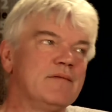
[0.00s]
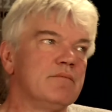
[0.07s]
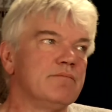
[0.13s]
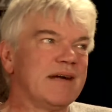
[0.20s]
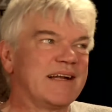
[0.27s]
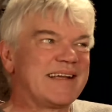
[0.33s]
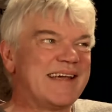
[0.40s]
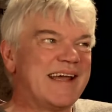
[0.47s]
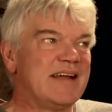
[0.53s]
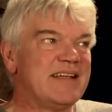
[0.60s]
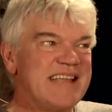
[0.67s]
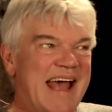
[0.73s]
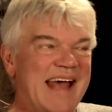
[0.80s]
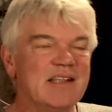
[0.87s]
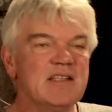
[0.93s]
but can
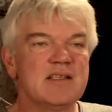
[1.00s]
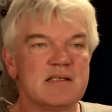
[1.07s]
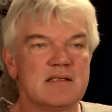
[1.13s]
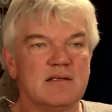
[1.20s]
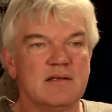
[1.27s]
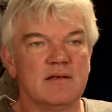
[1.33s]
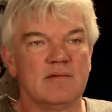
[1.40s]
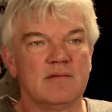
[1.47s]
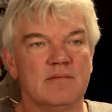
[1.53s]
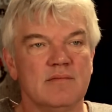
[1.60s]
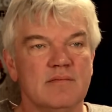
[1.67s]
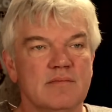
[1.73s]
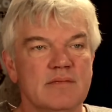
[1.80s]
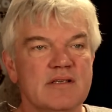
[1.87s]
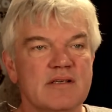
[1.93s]
dance
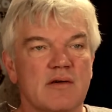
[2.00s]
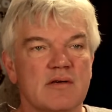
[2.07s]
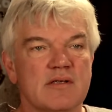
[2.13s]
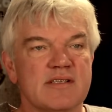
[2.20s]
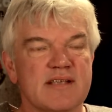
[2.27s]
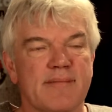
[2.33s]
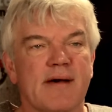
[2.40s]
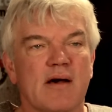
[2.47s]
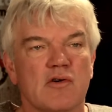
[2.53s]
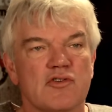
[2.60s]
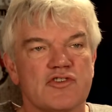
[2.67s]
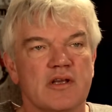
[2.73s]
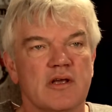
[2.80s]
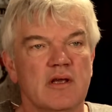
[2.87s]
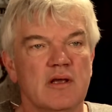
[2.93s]
because somehow
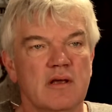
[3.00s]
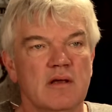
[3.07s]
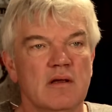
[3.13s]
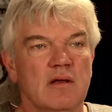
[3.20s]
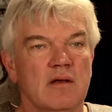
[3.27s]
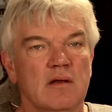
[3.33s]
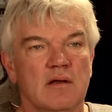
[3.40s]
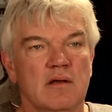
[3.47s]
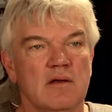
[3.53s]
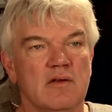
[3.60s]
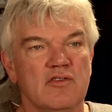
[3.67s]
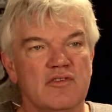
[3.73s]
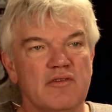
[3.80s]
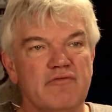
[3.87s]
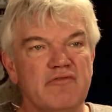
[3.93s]
she
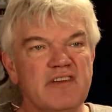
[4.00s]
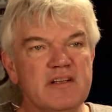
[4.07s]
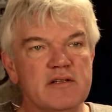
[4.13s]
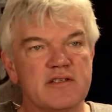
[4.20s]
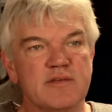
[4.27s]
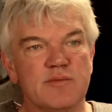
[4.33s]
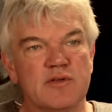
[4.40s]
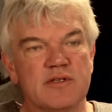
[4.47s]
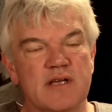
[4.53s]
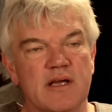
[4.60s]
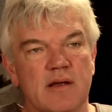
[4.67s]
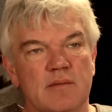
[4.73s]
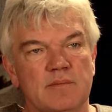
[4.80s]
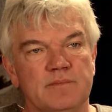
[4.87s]
feels music.